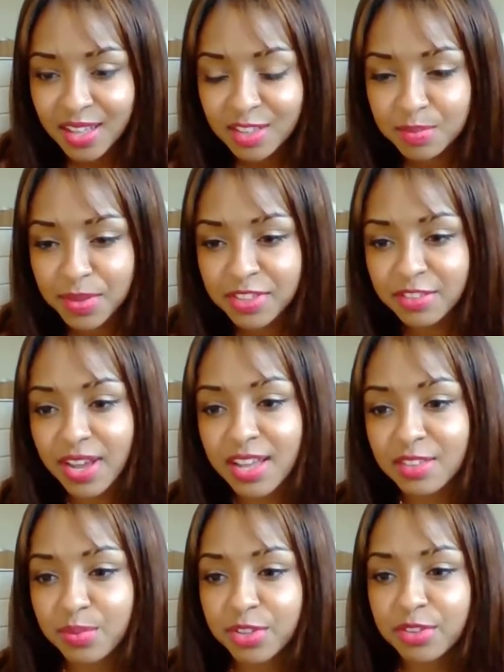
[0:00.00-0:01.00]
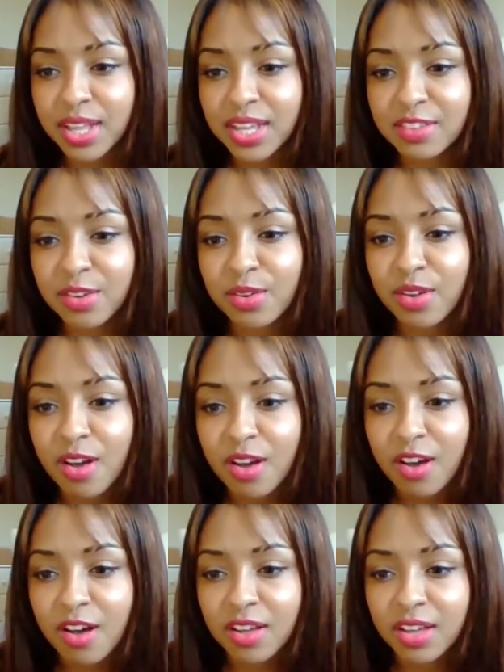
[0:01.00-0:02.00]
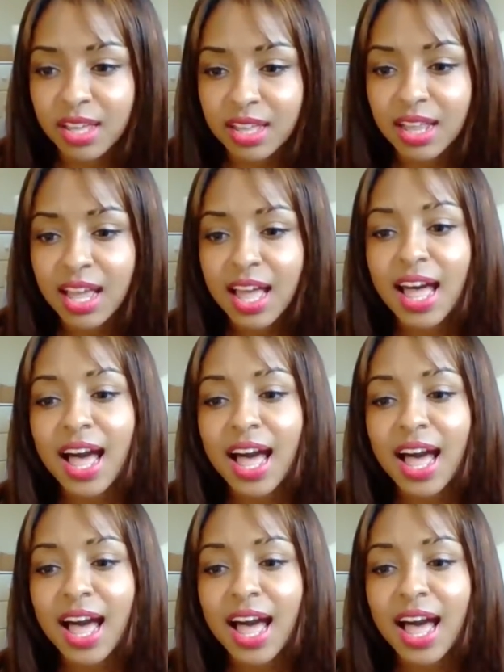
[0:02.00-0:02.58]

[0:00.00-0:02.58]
Spencer asks, would you like to go to Hong Kong again?